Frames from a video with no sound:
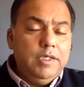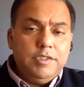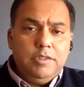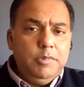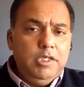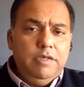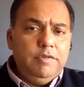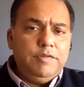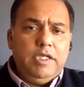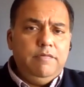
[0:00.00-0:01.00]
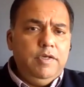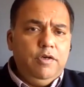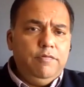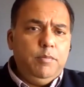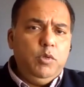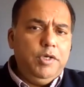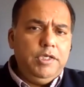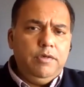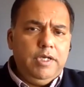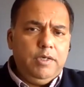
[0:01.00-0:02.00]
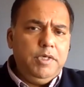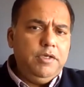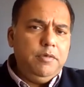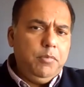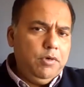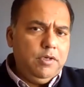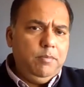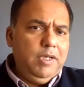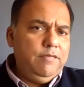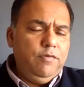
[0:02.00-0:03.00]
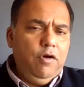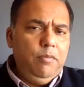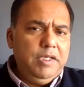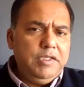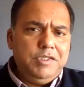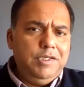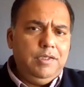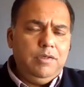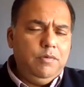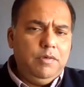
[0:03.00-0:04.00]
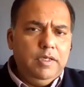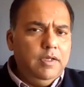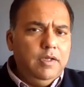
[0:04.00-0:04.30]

Similarly, if there's any way of uploading your equity report on a platform and say that, look,